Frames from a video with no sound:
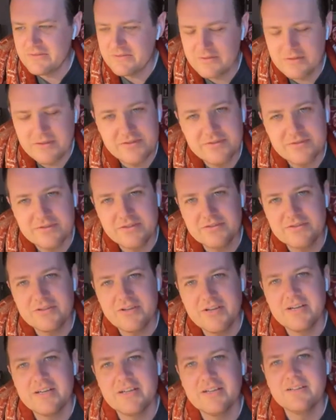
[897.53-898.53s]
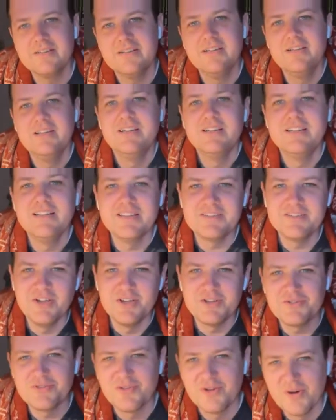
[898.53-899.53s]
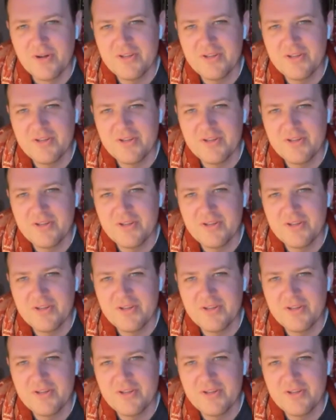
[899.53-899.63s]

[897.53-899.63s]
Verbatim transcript: so that's exciting. That's not true.